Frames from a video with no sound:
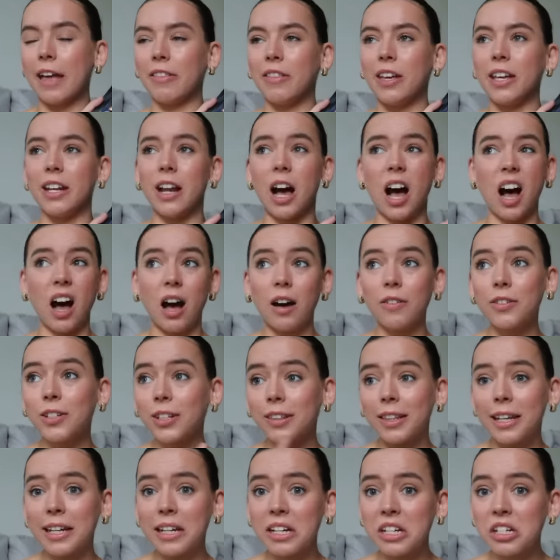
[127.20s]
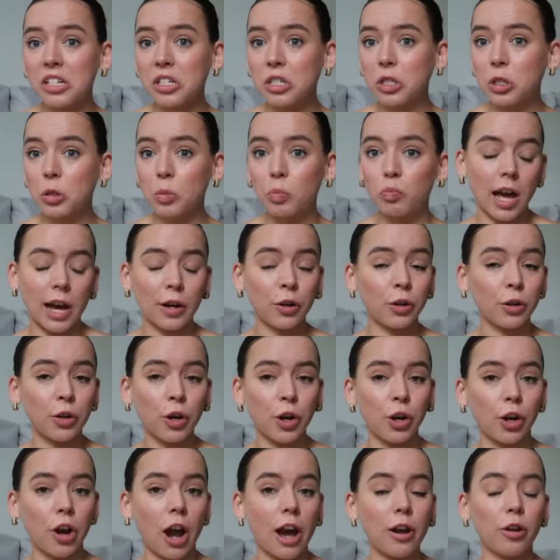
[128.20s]
And then after these, I don't
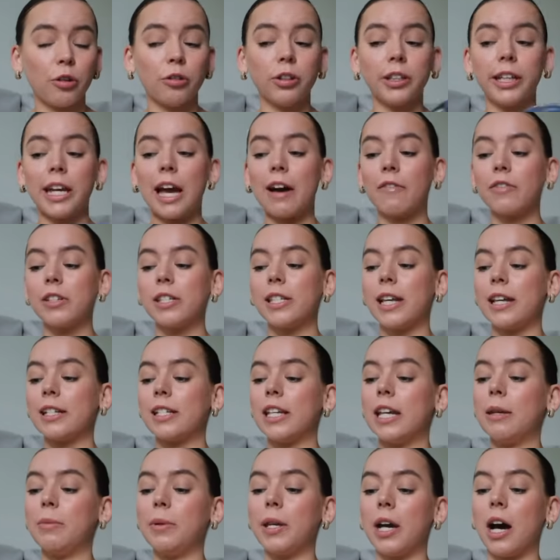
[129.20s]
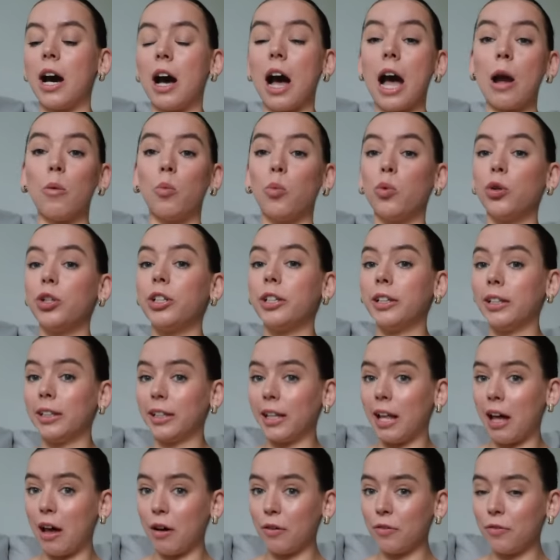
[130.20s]
know. I don't really have a set TBR. I would
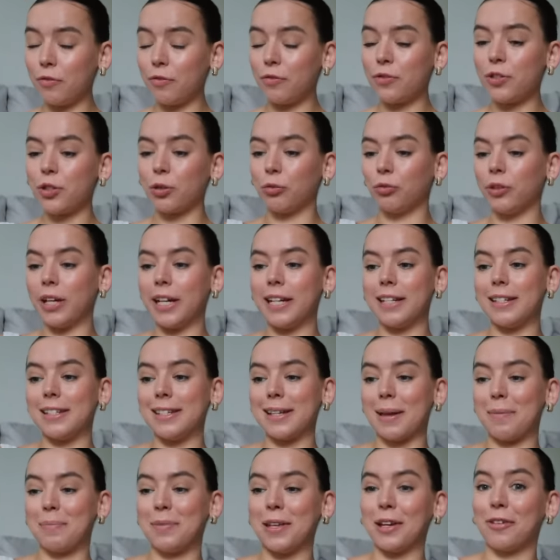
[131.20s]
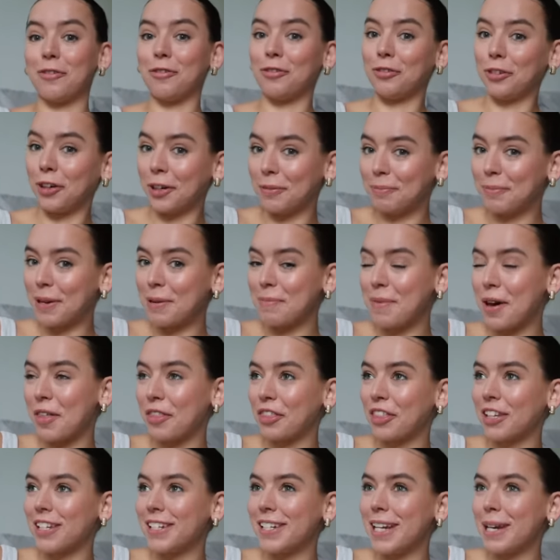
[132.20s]
love to read something from my
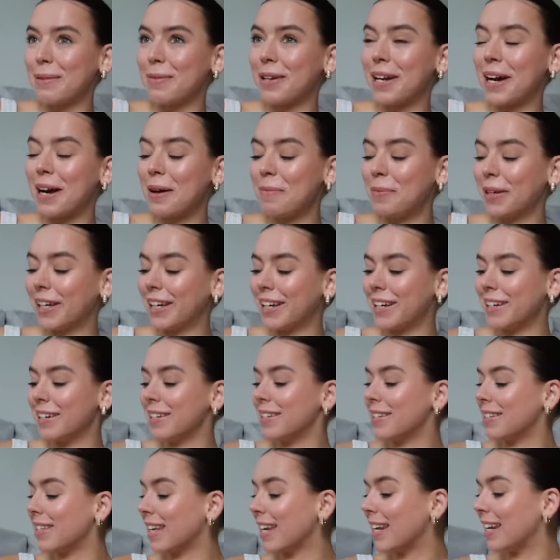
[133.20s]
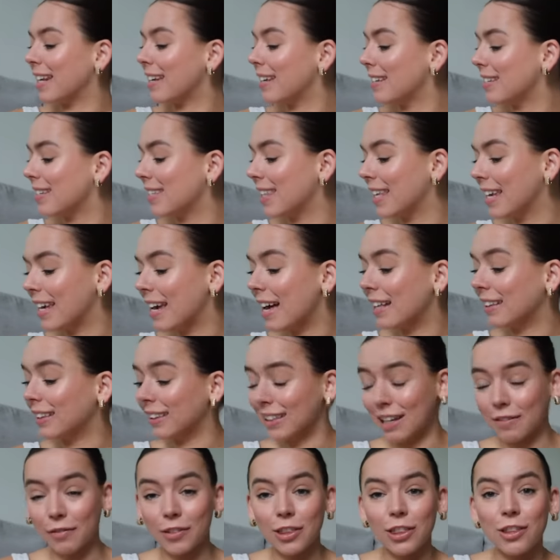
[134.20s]
monthly TBR because it is the
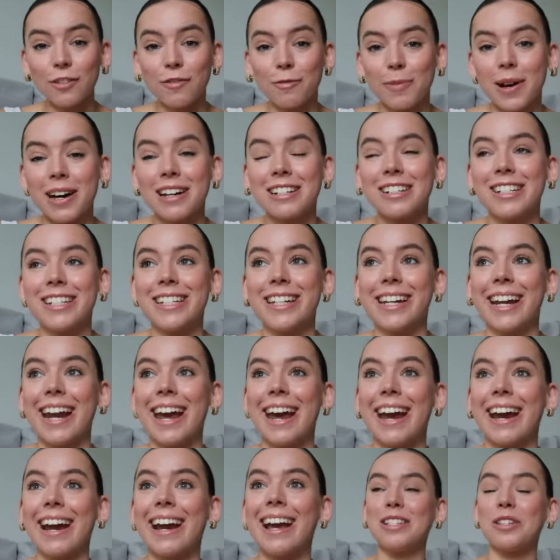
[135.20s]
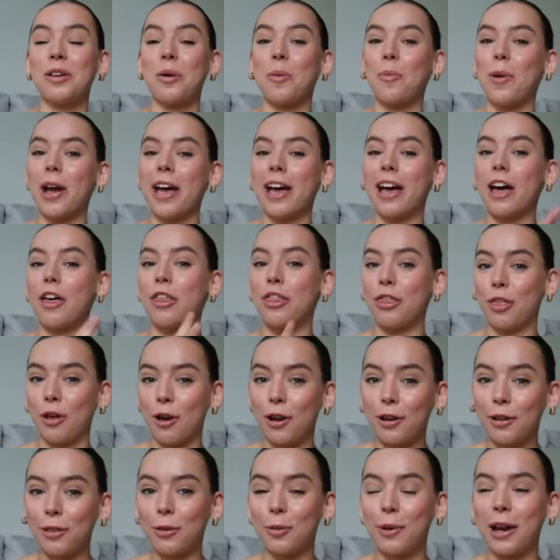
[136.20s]
11th of March today. So we're a
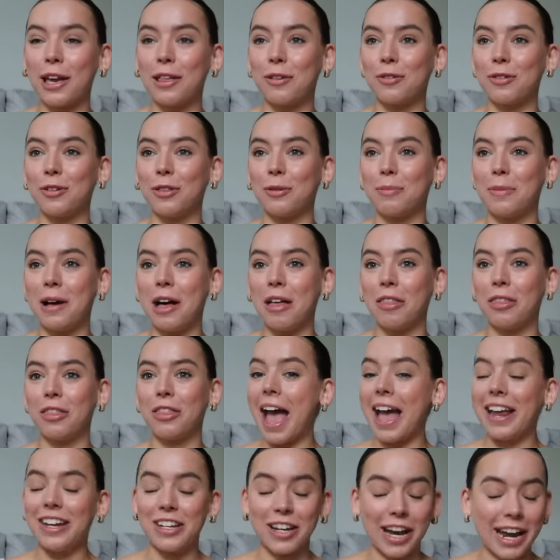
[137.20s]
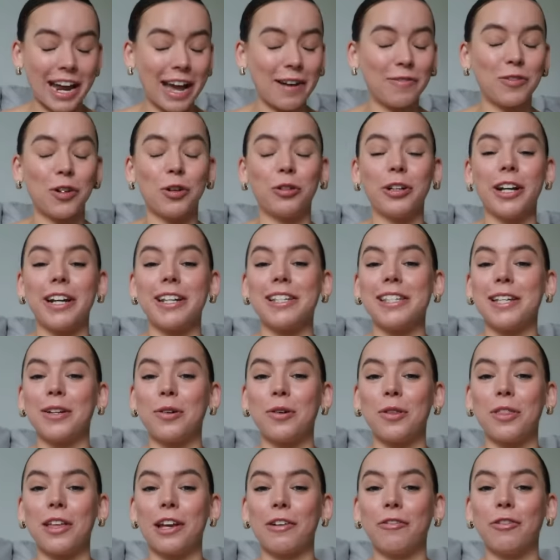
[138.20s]
third of the way through the month, and I have not read a
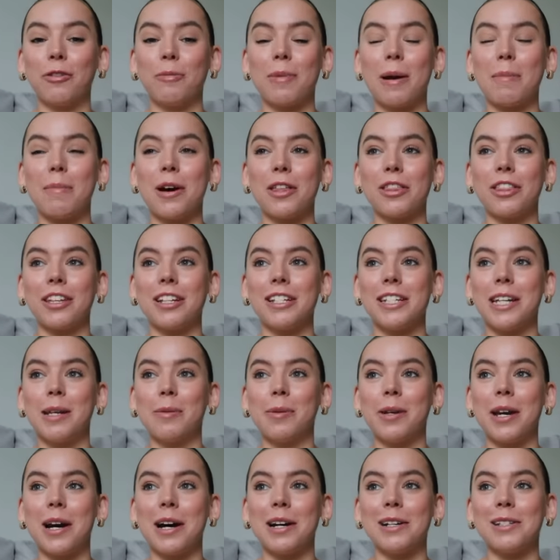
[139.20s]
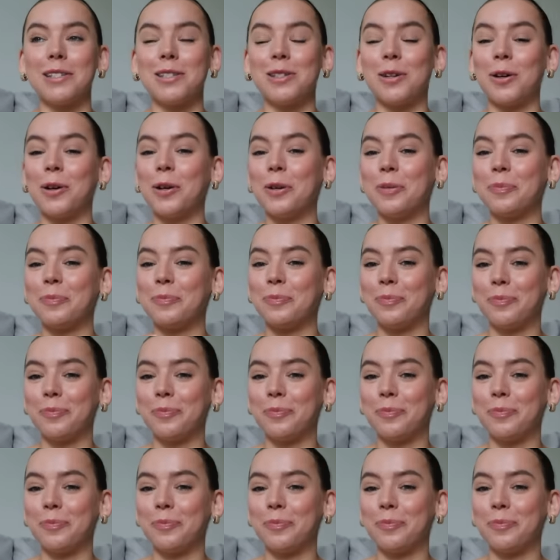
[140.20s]
single thing from my monthly TBR. So